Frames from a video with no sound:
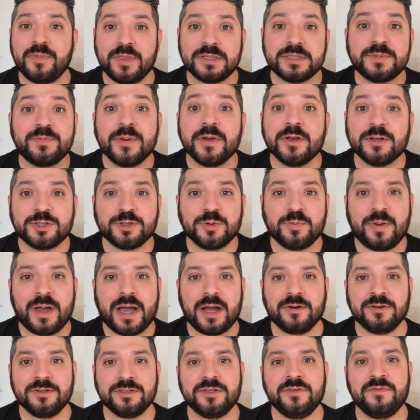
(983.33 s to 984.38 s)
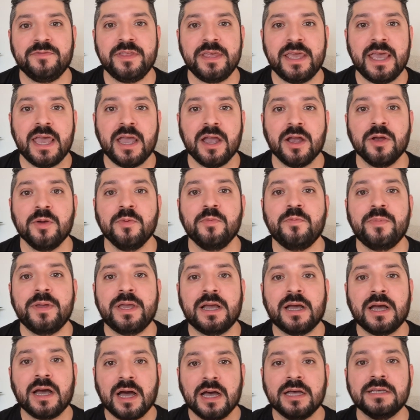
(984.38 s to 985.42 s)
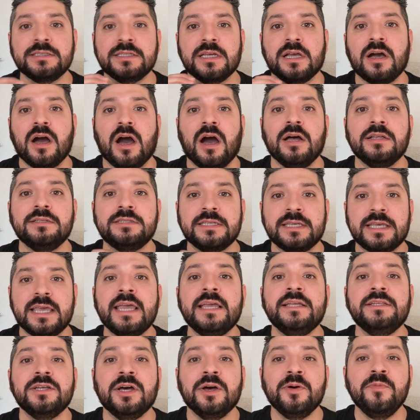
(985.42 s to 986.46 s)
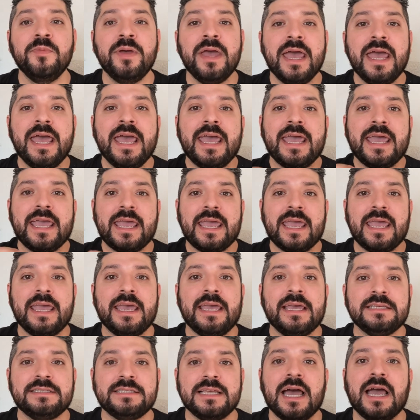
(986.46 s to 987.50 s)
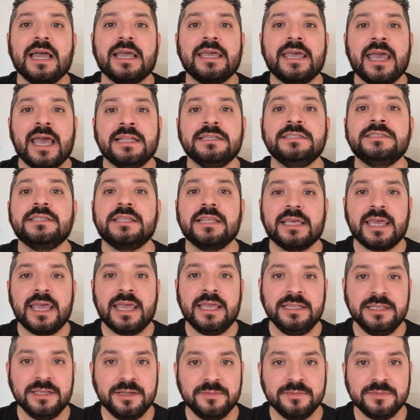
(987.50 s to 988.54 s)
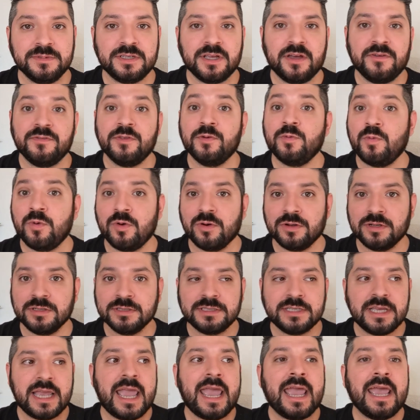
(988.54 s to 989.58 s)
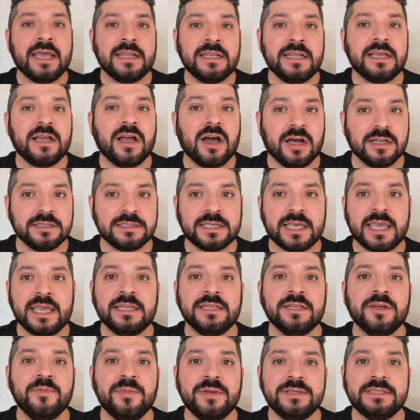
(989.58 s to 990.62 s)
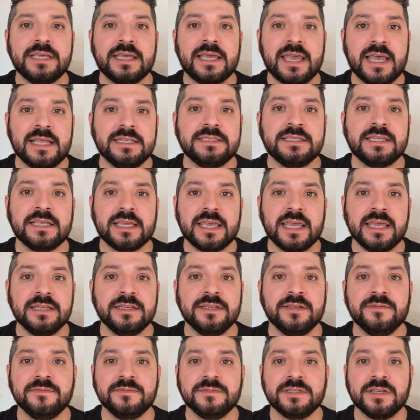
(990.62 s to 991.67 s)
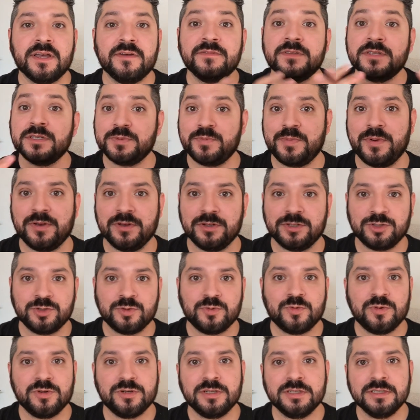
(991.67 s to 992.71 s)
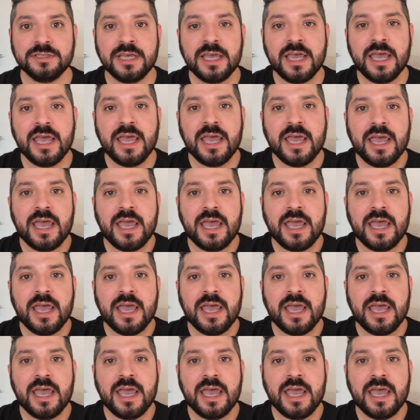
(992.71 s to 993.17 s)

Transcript: the spiritual powers of the air, because God's kingdom is against the kingdoms of the world, and God's kingdom is against the kingdoms of the spiritual world.